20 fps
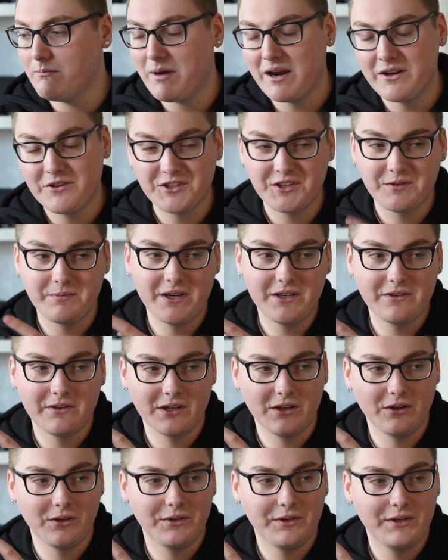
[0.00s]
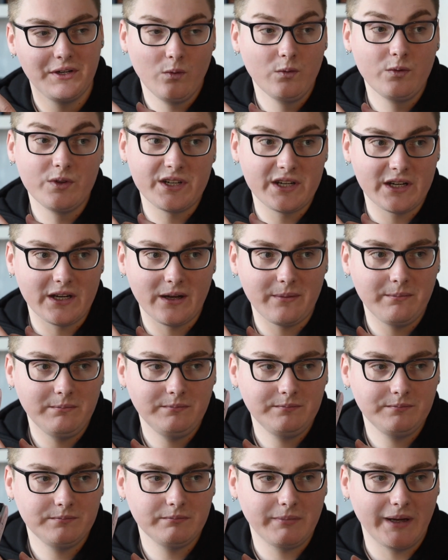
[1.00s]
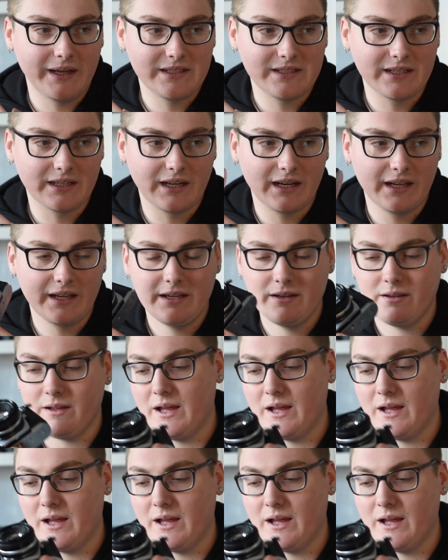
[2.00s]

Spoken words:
matrix metering on all the time, basically.